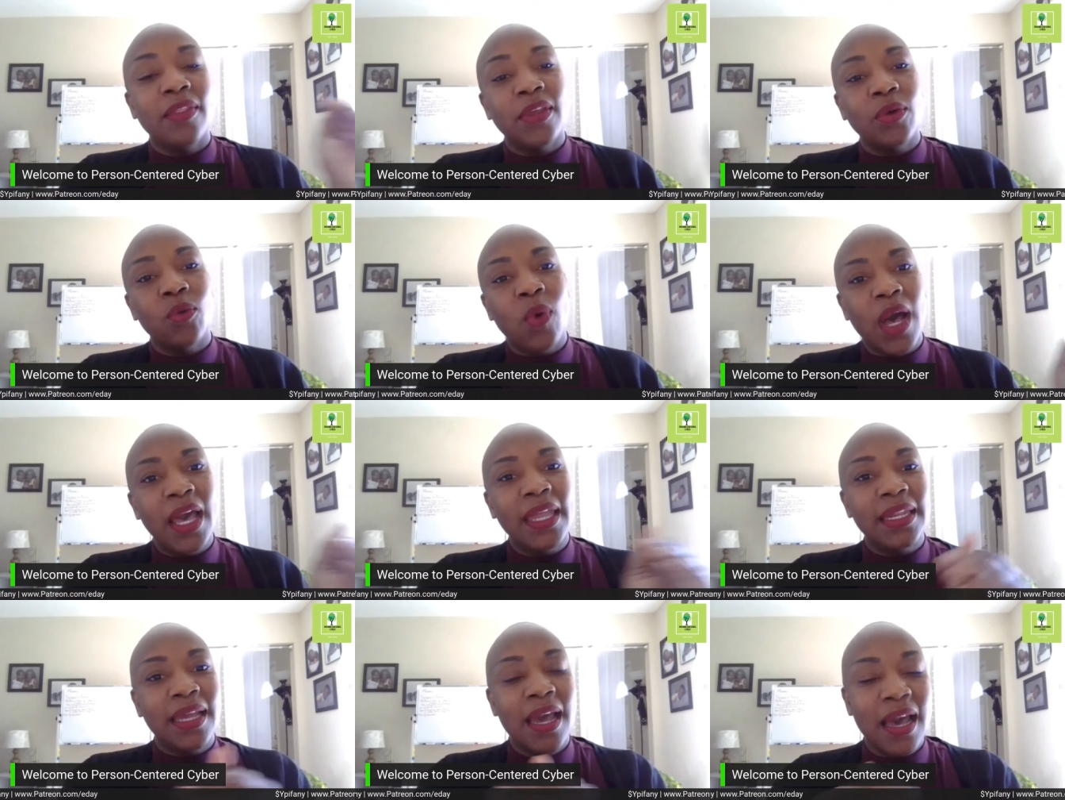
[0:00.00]
They're
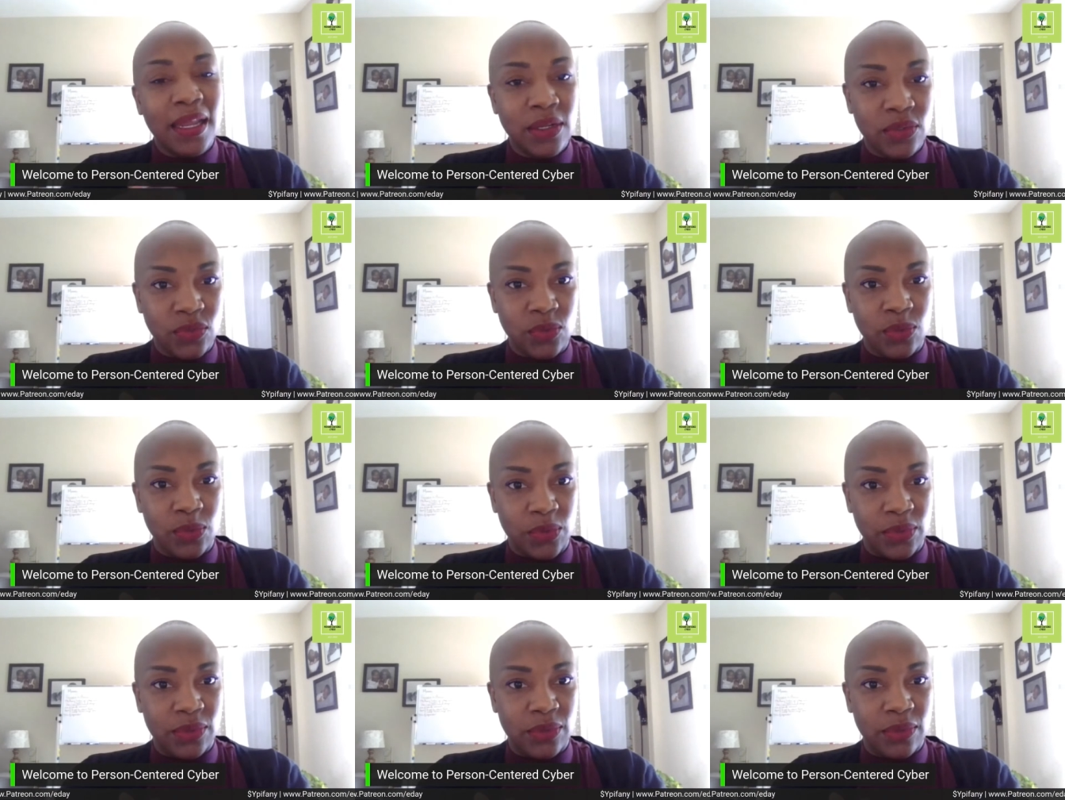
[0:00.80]
wine
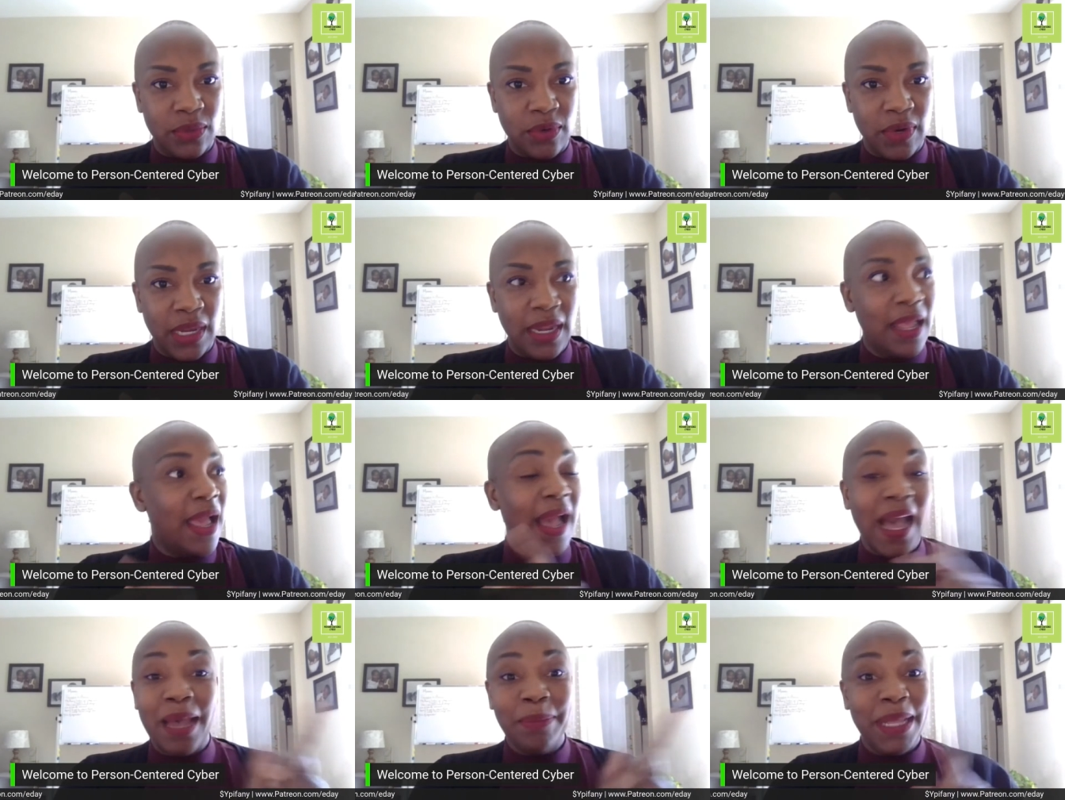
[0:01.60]
connoisseurs. All right,
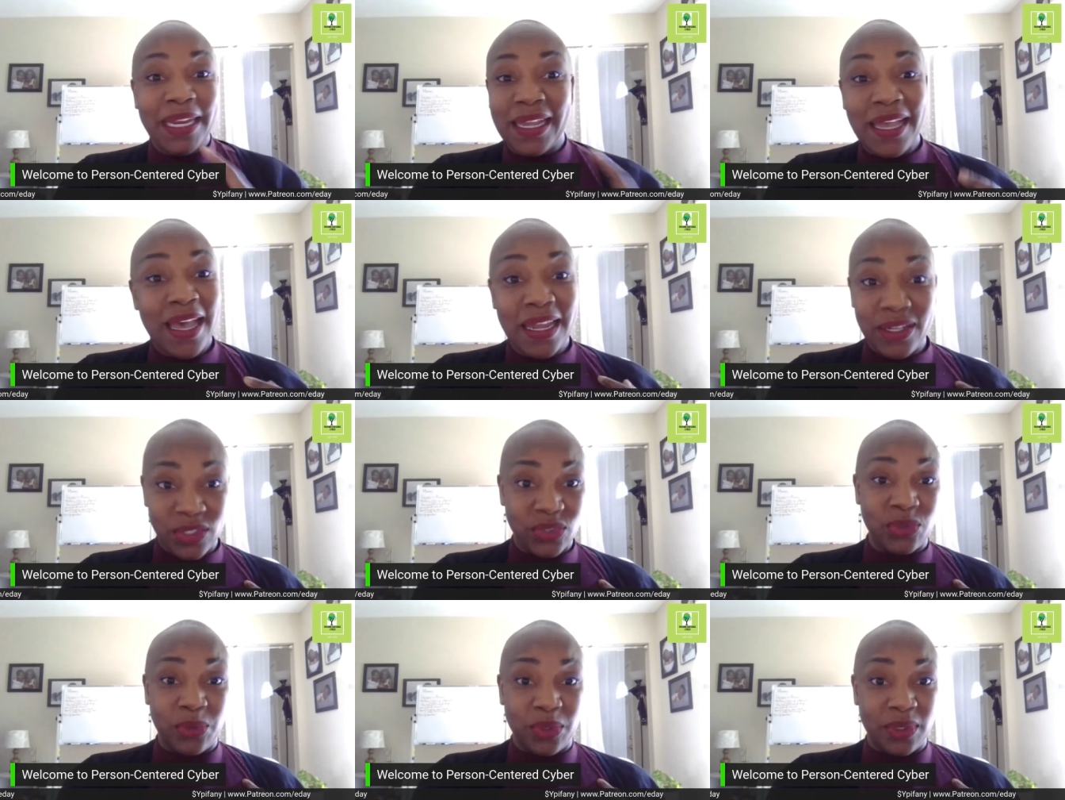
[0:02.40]
I'm not a
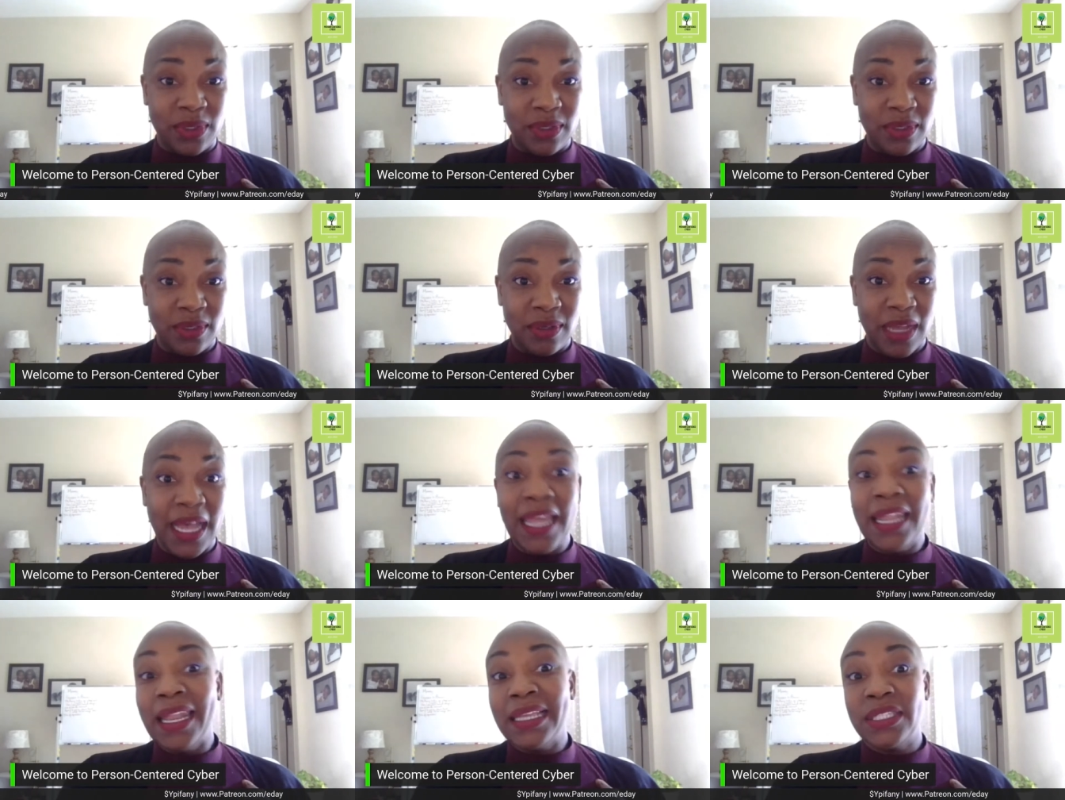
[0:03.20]
connoisseur.
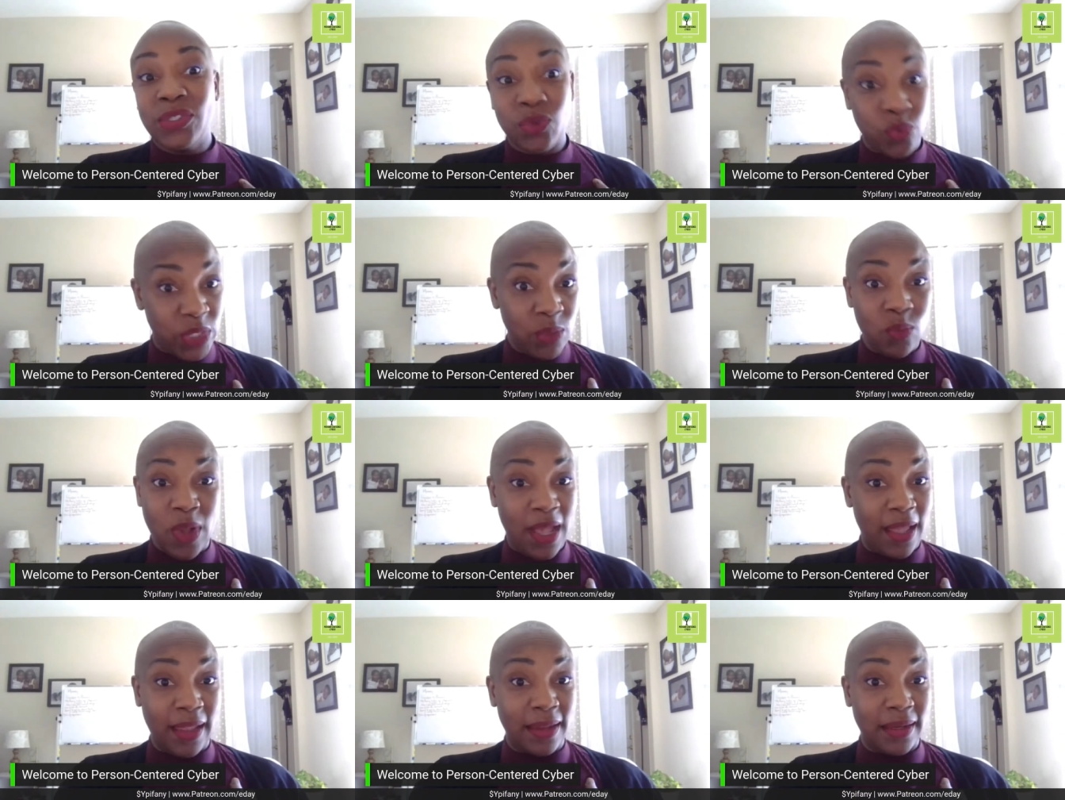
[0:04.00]
I like sweet
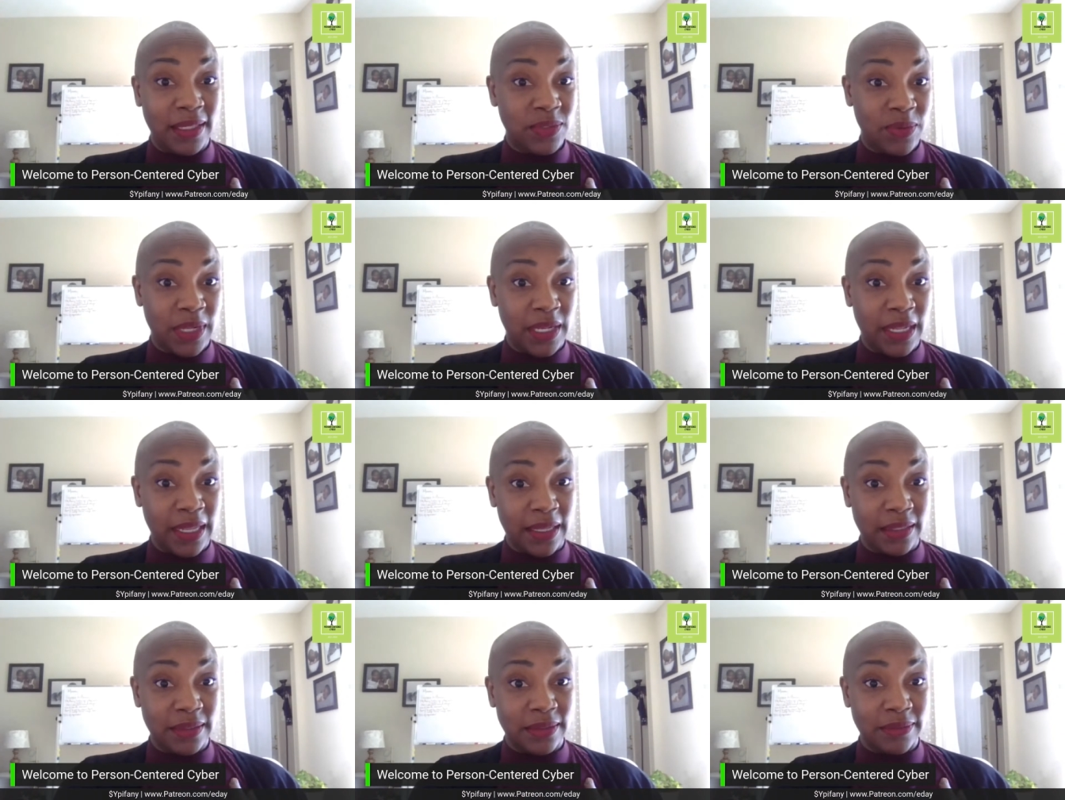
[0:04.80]
wine. That's what I
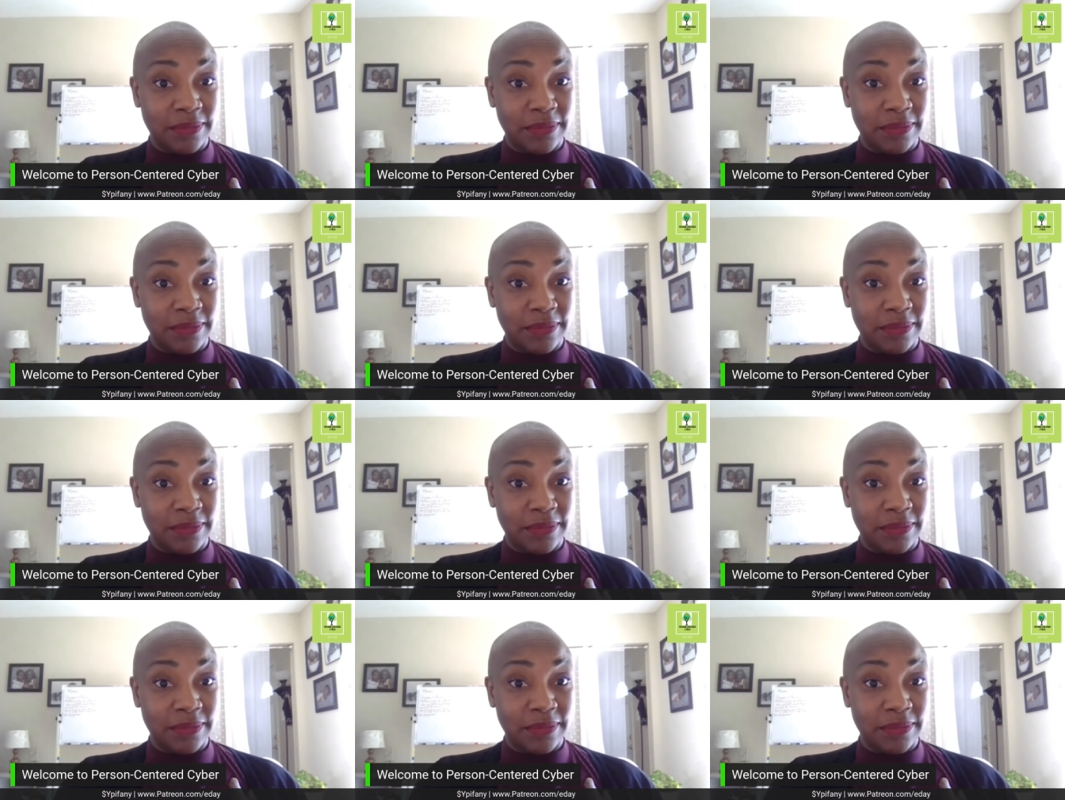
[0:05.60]
like.